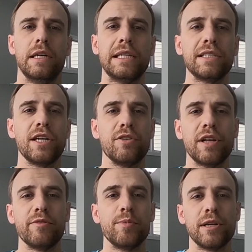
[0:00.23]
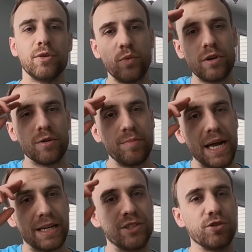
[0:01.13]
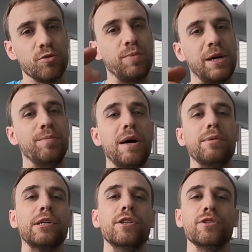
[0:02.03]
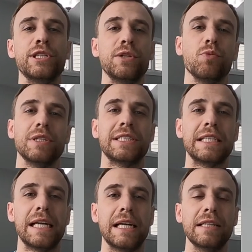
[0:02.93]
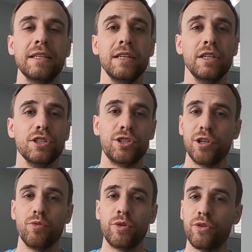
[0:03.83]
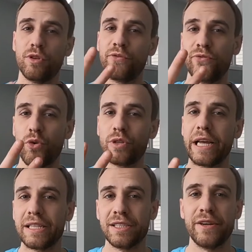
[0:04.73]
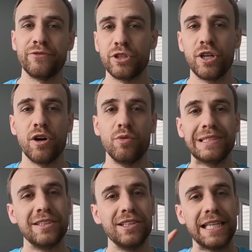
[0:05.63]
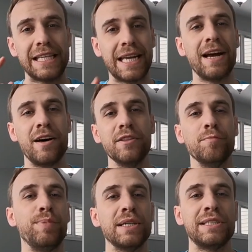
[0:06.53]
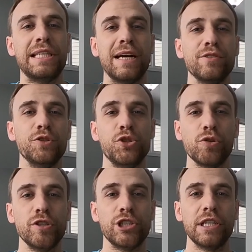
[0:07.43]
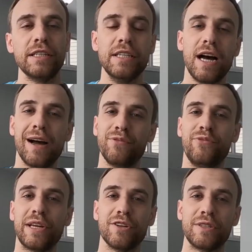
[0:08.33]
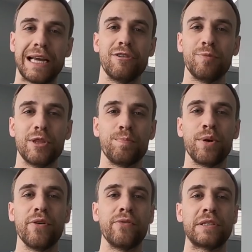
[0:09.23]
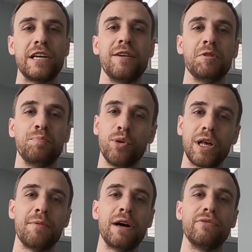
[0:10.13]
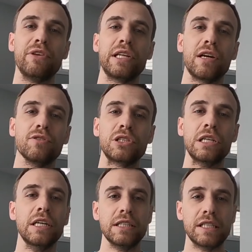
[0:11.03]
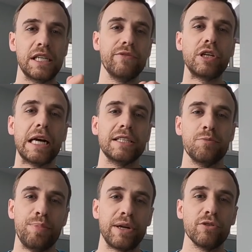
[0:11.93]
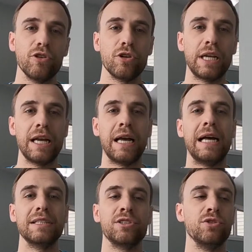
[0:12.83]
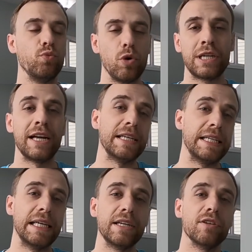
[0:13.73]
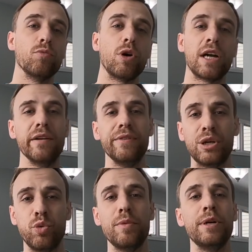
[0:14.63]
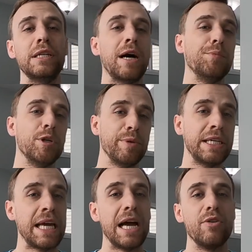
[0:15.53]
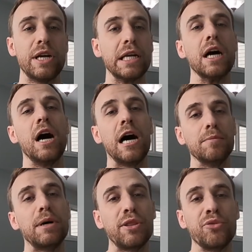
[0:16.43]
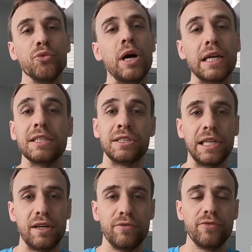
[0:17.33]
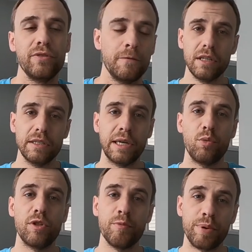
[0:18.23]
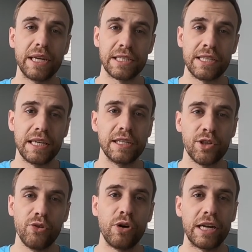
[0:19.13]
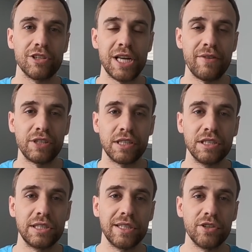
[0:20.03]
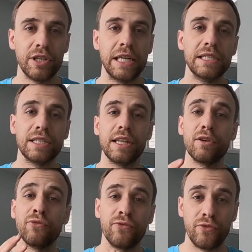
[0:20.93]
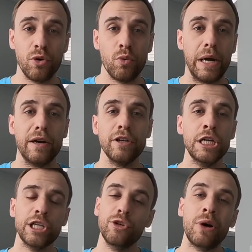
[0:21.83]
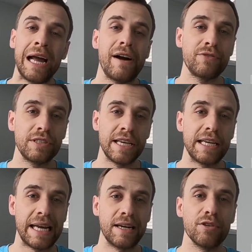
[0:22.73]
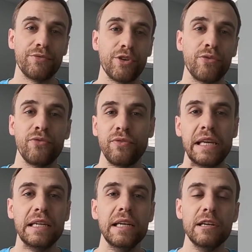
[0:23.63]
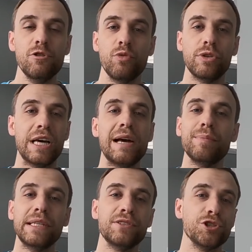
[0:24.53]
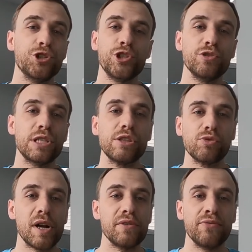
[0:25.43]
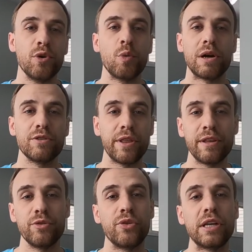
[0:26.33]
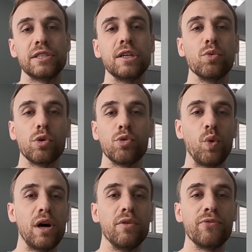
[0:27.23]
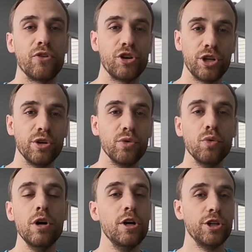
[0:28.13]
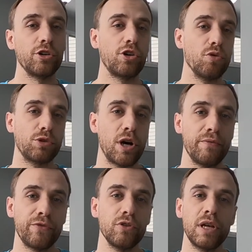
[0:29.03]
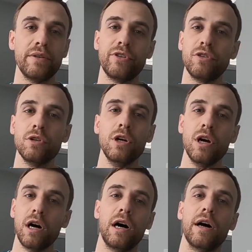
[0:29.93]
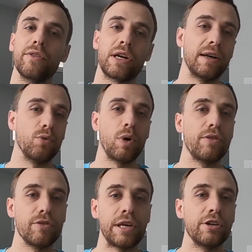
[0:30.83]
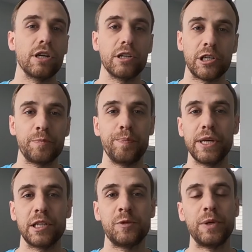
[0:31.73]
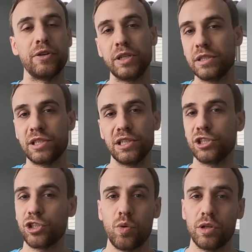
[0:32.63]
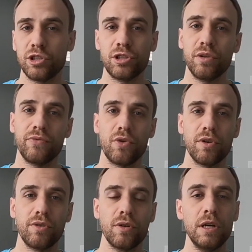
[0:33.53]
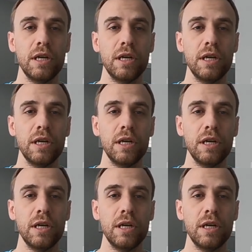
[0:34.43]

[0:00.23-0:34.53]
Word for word: How's it going, everybody? Welcome back. It's your old pal Baba Ganoush here once again. So, with only four days left to go until I get on the bus down to Georgia, I figured now would be the perfect time to put out my videos to give you guys a better look as to what kind of gear, what kind of equipment I'm going to be carrying on my through hike itself. Now, one of the biggest things through hikers have to consider is their footwear. You have to take care of your feet. What that means is choosing the right footwear that you think is going to work well for you, your own comfort level, uh, the kind of weather that you're going to be experiencing, so on and so forth.